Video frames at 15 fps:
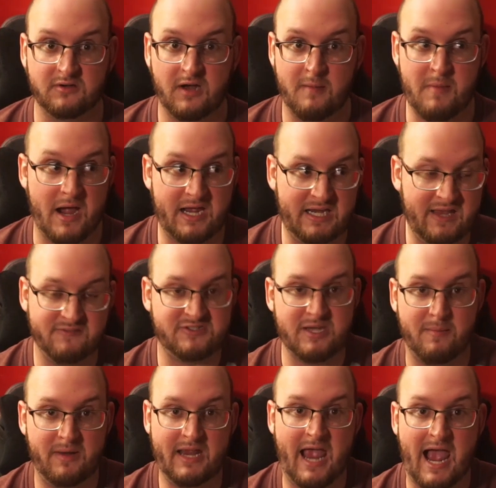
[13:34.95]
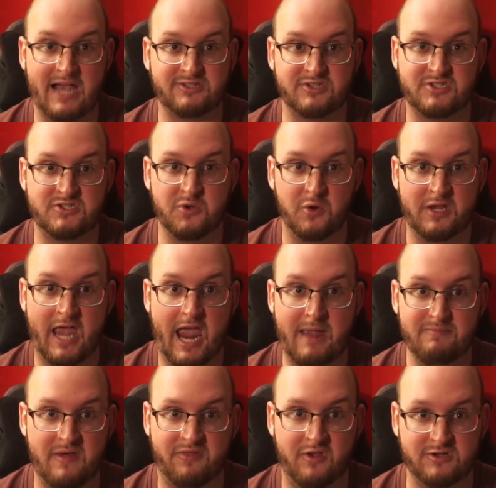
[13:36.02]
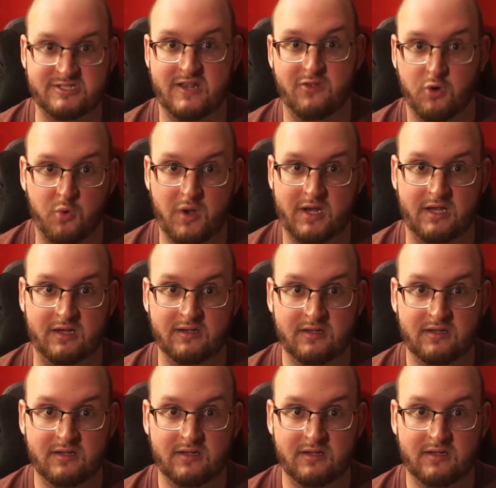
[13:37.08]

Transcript: I'm not going to give somebody access to a game that they say they're quitting.